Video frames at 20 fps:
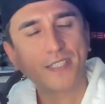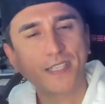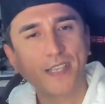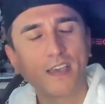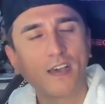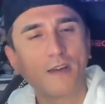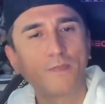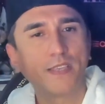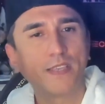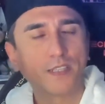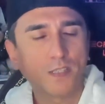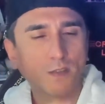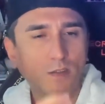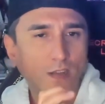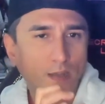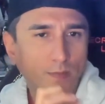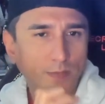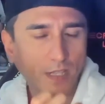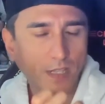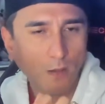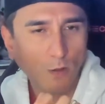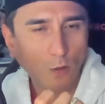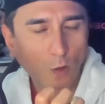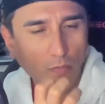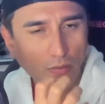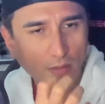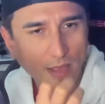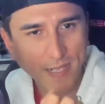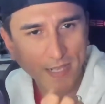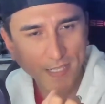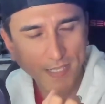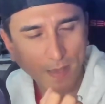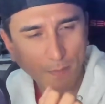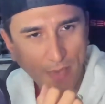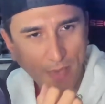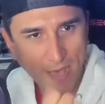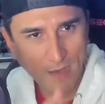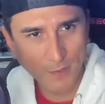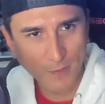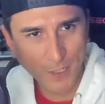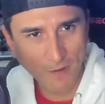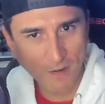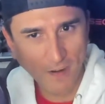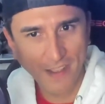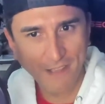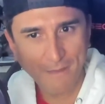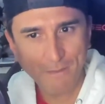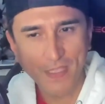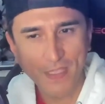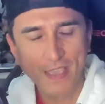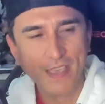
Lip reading: that come in. So it comes in a little plastic pouch, right?